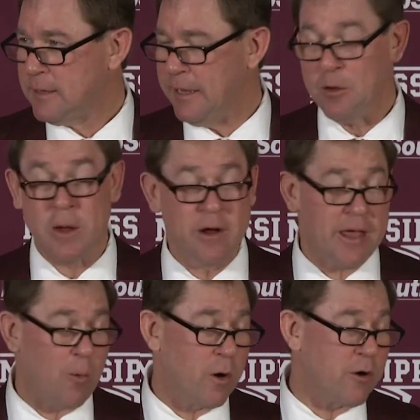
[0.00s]
And you hear
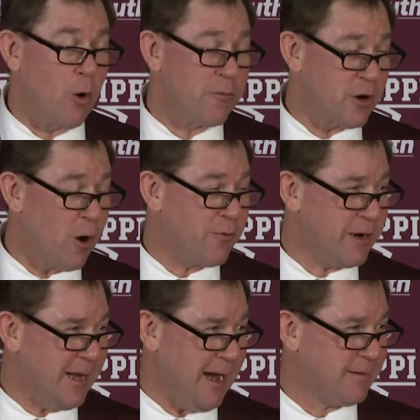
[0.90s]
that word over and over
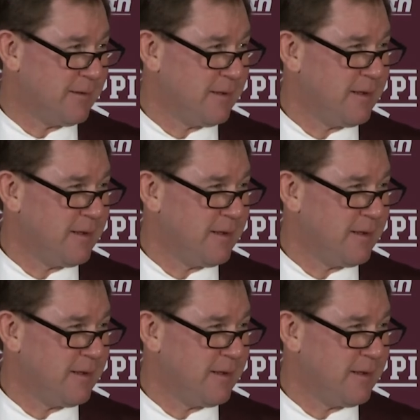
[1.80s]
again,